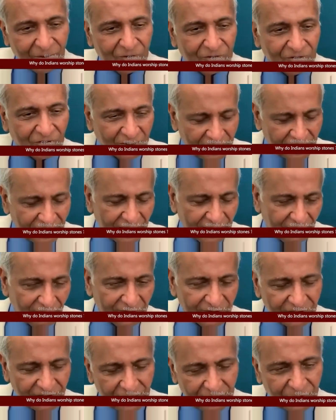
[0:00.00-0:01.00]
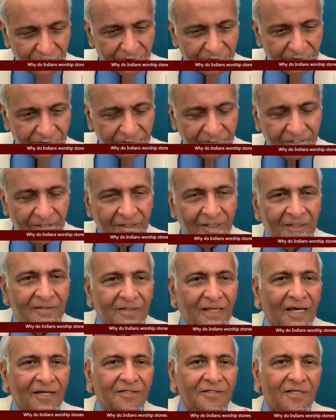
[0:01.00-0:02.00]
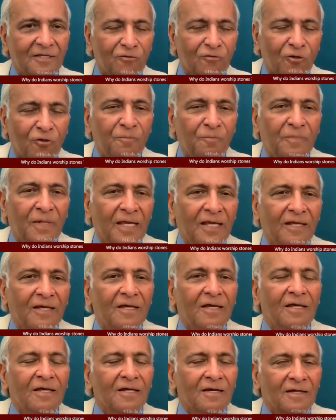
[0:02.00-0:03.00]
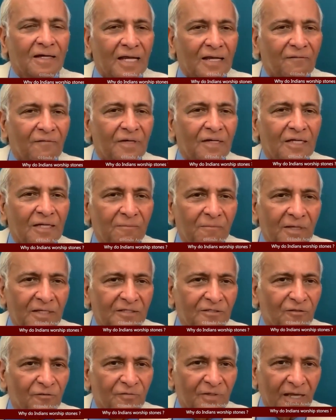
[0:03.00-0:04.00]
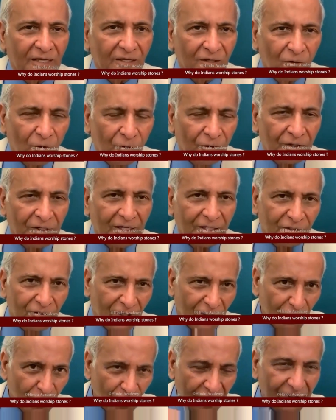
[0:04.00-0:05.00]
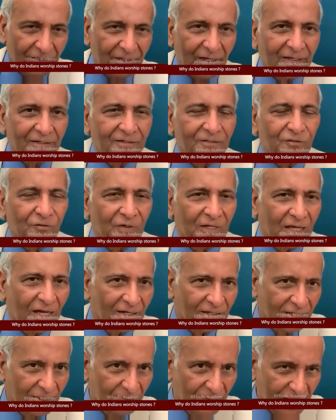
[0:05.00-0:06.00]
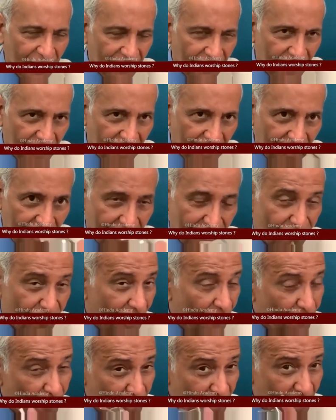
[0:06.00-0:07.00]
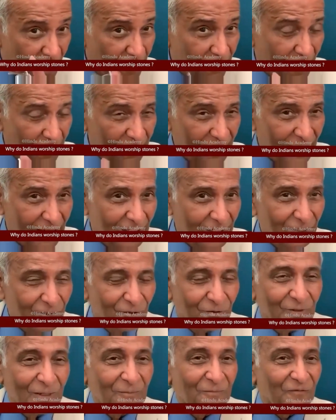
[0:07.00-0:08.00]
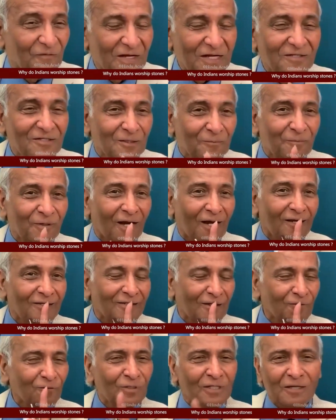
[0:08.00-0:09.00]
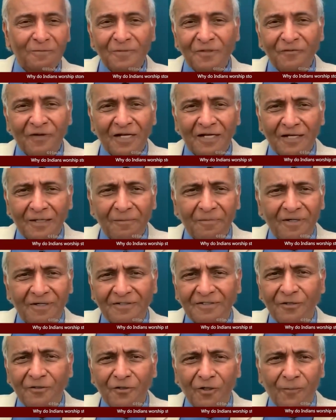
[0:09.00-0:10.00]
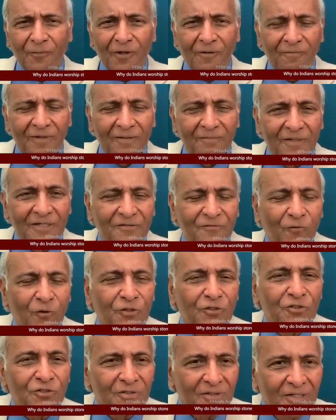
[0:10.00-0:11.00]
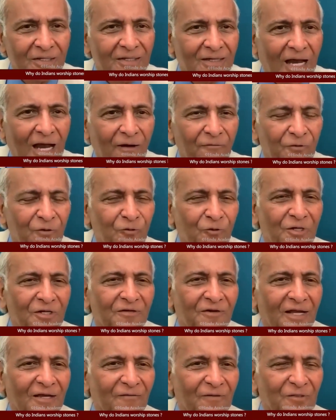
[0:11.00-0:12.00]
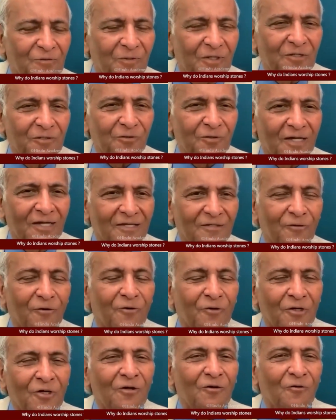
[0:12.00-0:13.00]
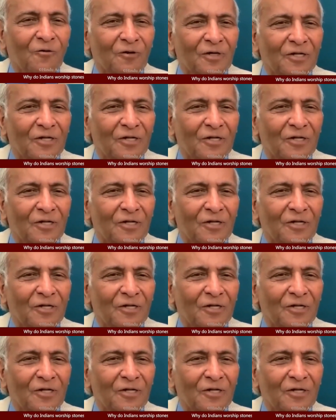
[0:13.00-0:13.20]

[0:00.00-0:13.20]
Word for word: because written in our scriptures, thou shall not make graven images of thy God, and you are doing that, so you can't come anywhere near. They won't come, I'm telling you. I'm very surprised. I thought they'll be very liberal and say, oh, no problem, let's watch how you interact with spirituality